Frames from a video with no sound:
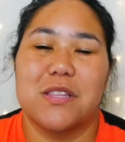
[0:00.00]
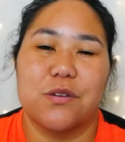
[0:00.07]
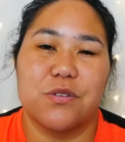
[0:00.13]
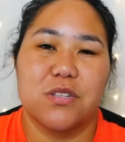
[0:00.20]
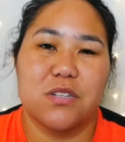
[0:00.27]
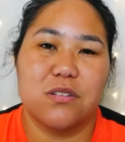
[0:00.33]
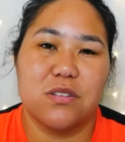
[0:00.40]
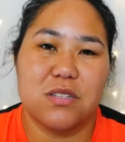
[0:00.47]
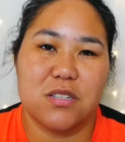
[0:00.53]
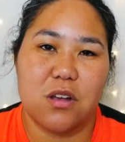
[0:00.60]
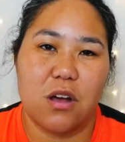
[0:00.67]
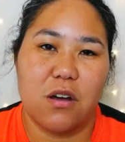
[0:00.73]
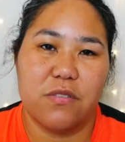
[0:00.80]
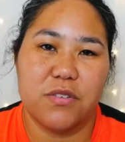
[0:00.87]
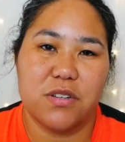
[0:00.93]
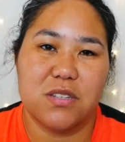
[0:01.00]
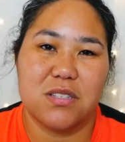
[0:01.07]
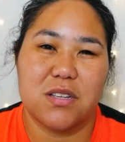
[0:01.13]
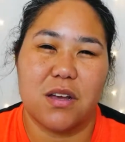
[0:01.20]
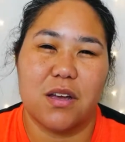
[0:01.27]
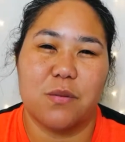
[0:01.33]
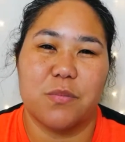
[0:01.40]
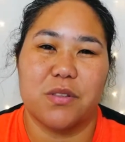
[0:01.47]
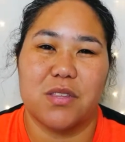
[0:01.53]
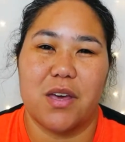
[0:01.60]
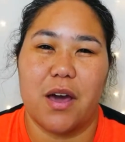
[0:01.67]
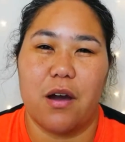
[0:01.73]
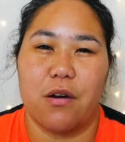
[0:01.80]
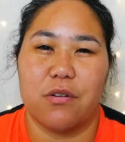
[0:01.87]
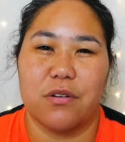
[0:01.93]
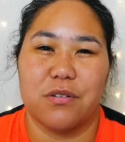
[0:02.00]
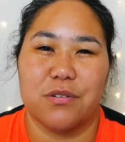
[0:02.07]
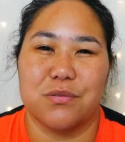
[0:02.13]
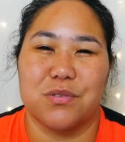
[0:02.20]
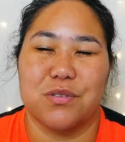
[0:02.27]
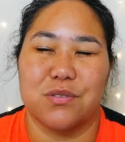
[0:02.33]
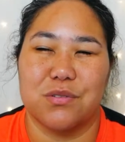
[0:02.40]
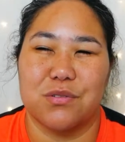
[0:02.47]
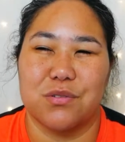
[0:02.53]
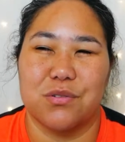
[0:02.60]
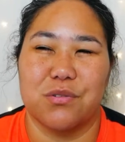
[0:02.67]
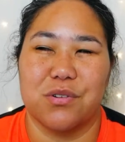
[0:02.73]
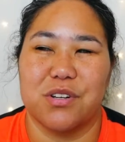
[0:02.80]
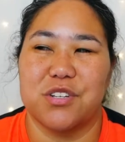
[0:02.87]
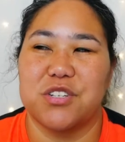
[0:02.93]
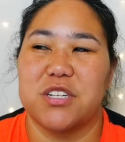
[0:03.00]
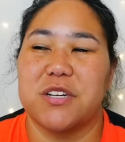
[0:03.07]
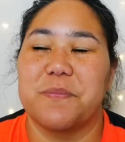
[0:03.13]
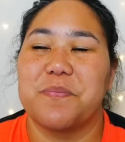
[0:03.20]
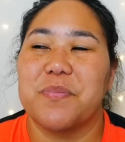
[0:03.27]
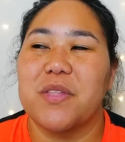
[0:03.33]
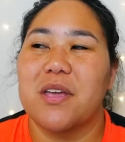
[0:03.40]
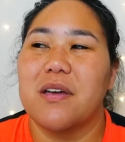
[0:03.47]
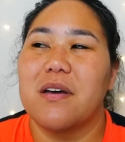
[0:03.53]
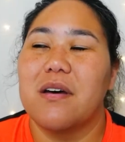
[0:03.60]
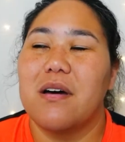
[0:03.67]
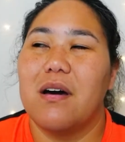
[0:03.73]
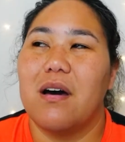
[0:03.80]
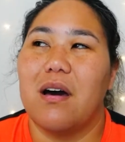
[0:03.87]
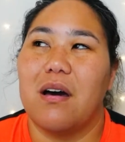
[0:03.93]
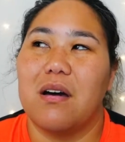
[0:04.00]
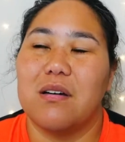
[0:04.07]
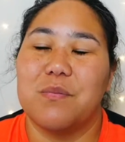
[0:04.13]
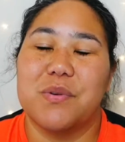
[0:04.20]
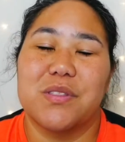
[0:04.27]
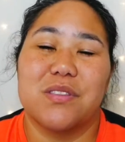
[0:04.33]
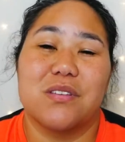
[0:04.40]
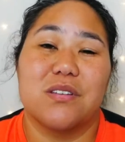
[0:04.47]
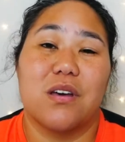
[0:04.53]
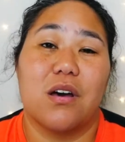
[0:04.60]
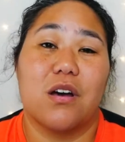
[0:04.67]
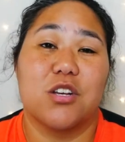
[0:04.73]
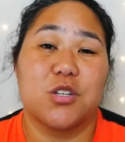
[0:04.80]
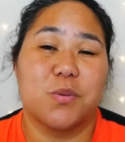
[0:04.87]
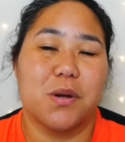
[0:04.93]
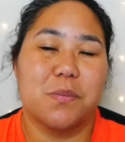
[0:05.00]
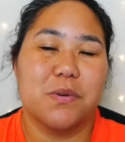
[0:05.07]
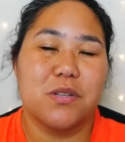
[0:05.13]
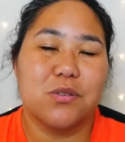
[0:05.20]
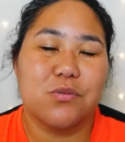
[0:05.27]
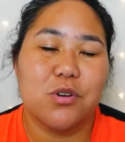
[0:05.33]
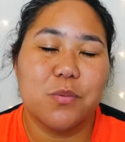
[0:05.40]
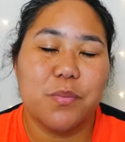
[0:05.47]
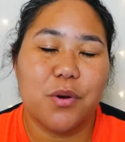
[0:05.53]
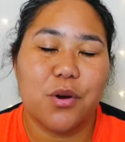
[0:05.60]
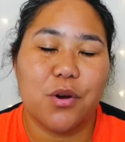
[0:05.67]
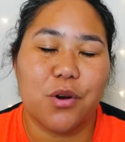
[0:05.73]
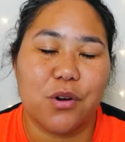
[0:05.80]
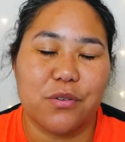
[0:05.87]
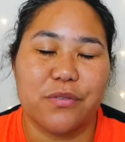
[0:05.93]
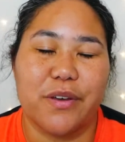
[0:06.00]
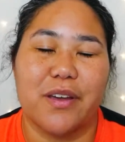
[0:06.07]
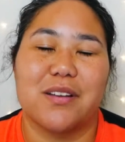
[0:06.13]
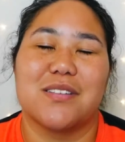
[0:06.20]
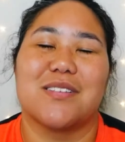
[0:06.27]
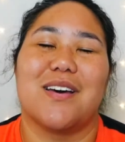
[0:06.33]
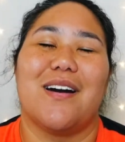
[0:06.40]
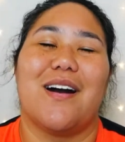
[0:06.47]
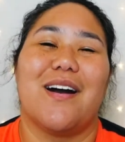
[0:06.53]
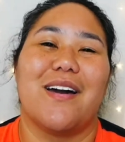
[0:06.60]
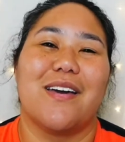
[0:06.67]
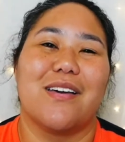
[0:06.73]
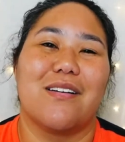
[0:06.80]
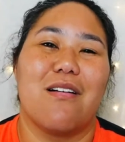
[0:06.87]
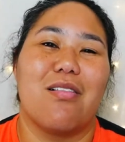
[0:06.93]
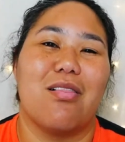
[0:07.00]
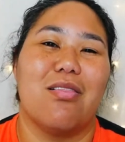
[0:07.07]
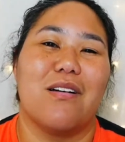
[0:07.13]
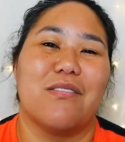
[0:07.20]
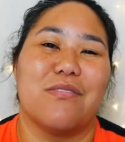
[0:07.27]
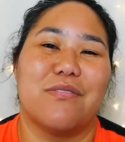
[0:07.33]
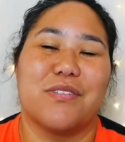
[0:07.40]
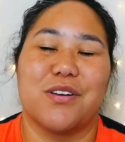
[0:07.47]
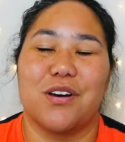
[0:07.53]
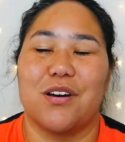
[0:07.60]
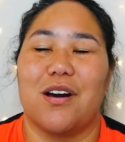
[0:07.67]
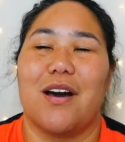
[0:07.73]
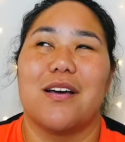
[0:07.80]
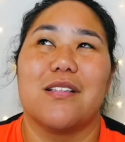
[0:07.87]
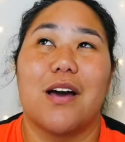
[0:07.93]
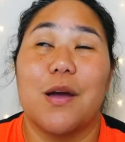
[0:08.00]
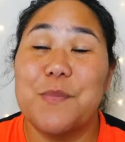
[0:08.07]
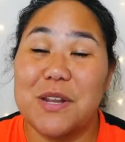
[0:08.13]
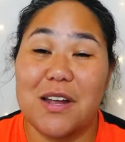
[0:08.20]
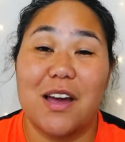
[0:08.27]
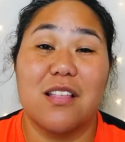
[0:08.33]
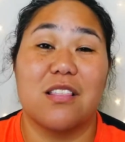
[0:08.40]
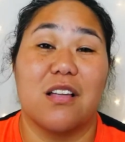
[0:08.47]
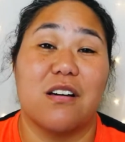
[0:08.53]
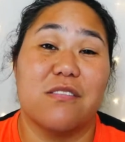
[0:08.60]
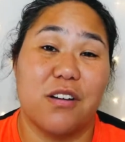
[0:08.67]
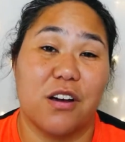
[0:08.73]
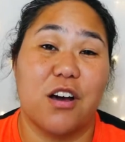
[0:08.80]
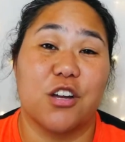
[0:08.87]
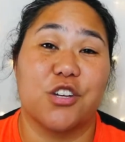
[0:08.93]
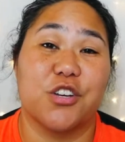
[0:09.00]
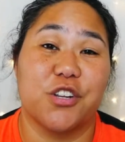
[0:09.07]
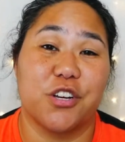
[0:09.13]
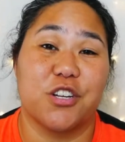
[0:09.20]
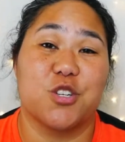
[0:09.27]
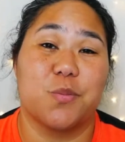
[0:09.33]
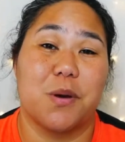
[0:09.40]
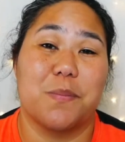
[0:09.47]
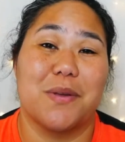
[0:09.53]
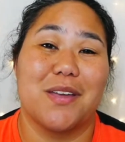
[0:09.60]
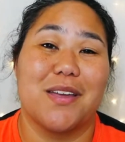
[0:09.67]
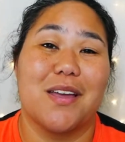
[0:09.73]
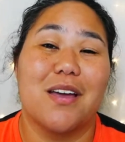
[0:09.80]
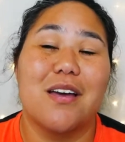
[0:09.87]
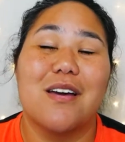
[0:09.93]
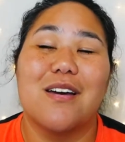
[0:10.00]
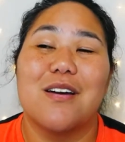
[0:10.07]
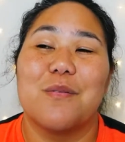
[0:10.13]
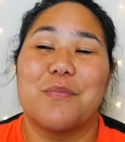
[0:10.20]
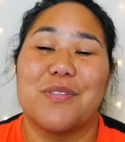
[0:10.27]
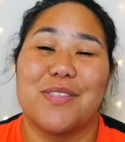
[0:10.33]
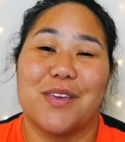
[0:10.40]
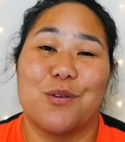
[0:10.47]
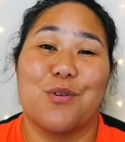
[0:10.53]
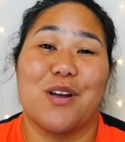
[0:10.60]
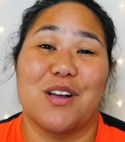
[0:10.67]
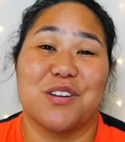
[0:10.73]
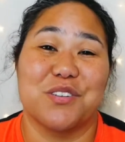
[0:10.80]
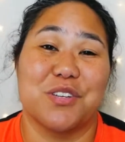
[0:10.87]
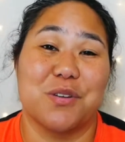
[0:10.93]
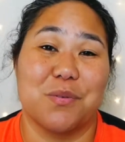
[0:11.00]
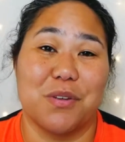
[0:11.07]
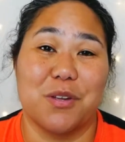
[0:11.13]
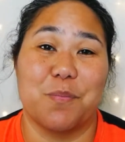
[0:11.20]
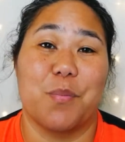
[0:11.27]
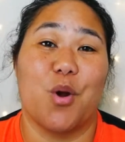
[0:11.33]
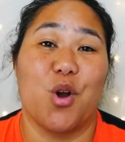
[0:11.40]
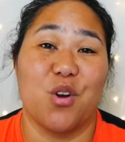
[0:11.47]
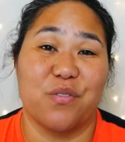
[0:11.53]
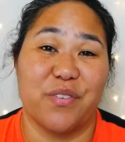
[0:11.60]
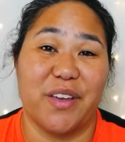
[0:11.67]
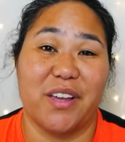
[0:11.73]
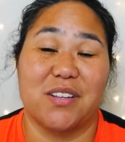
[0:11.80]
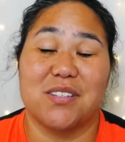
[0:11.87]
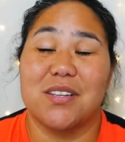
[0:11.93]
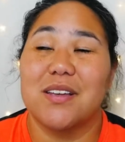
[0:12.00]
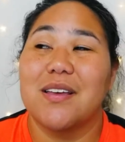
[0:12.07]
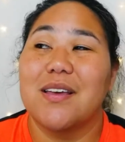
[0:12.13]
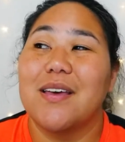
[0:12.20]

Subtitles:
they were still soft inside, but the outer, it was a little too crunchy. But the hush puppies were perfect. I love a good hush puppy, but they were actually, like, perfect.